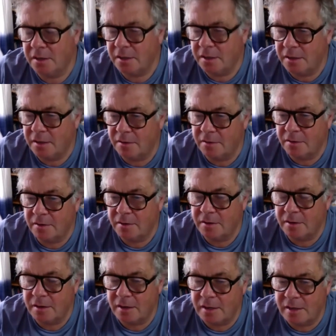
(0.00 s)

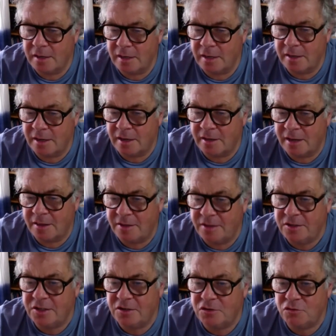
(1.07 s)
and
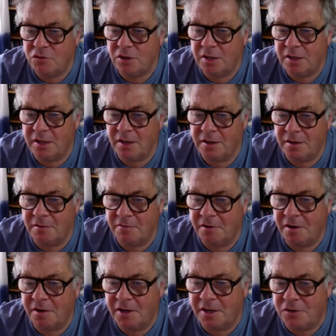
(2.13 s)
this is really a
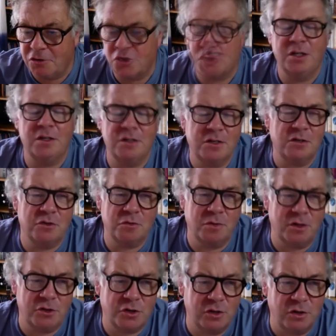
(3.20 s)
very interesting
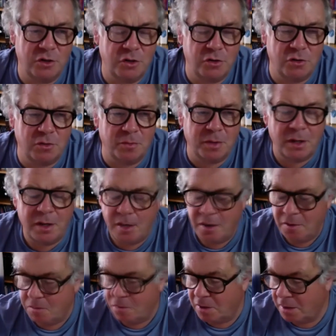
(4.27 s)
situation in Europe,
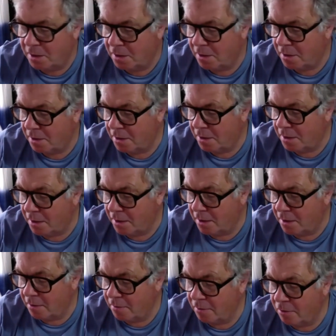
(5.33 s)
where
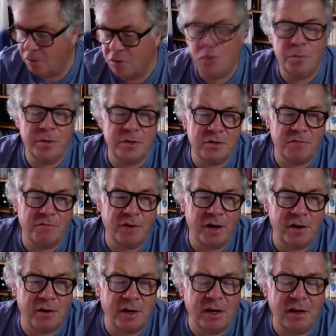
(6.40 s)
Europe is a
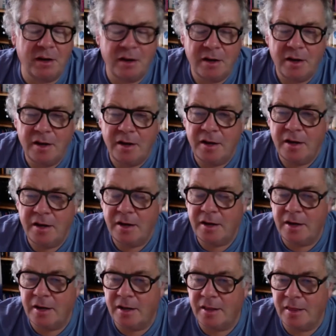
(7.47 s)
very
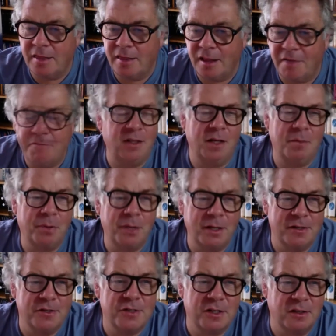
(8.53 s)
lovely
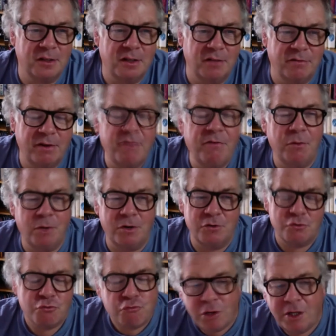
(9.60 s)
place to live.
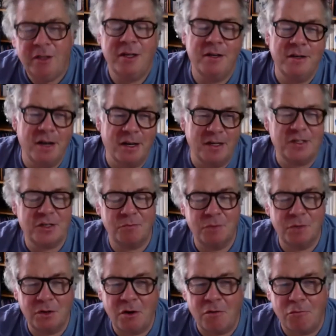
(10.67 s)
Everyone's really nice, and
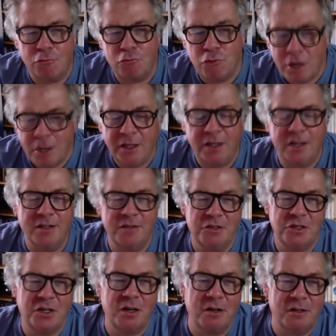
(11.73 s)
we're all really
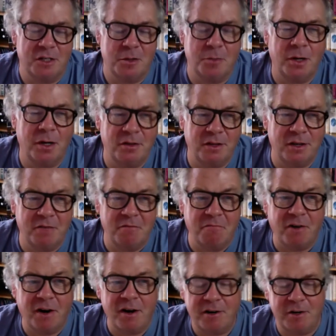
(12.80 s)
concerned about the
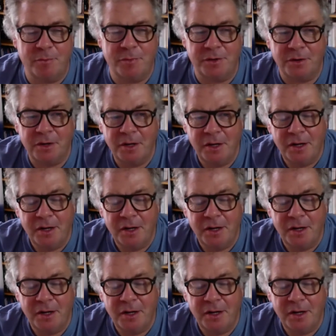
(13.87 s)
environment,